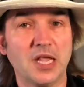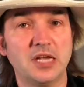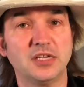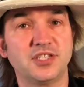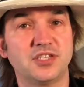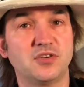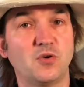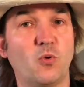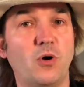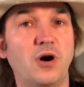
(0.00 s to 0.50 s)

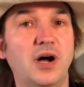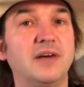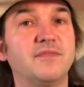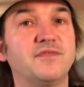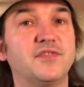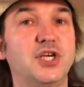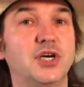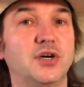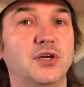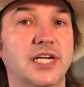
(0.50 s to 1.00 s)
So what
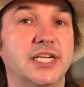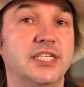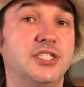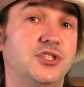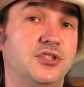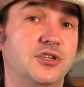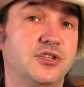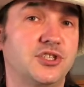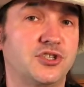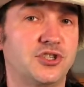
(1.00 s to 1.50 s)
I've done is
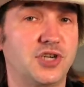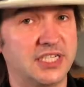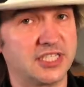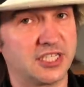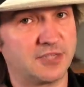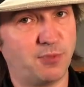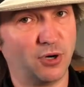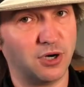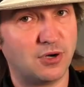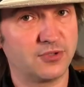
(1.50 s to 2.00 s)
just
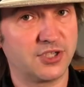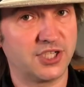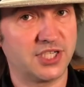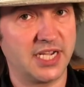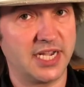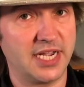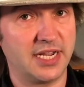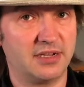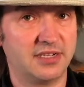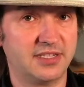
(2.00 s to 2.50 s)
transposed
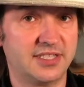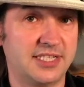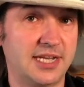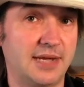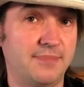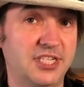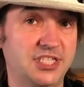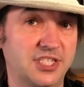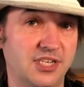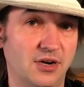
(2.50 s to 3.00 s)
it a
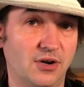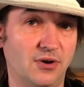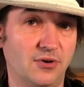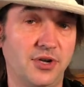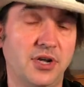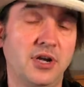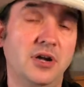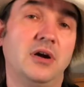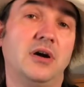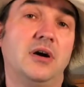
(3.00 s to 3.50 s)
semitone
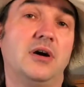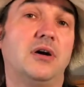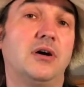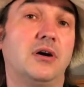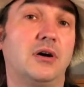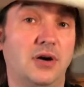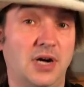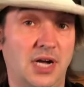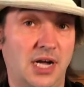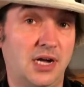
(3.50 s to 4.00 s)

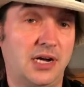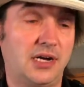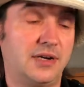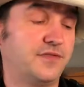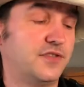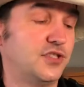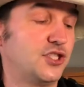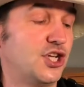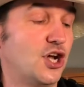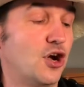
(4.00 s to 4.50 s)
or
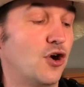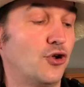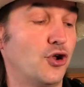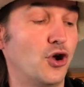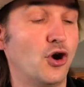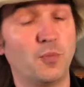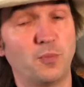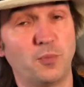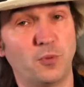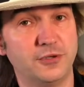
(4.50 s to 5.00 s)
half a tone
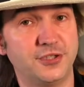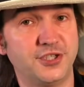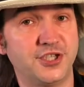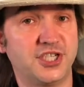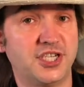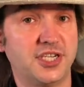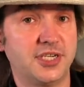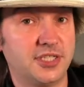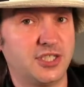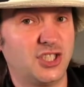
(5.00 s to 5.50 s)
upwards
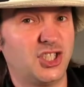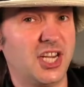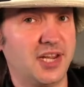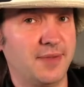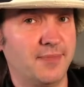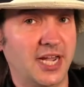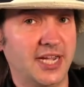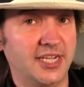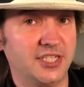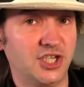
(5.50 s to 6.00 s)
to G
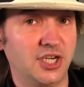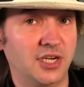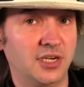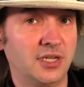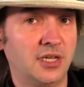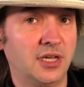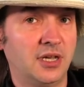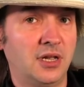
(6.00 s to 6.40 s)
major.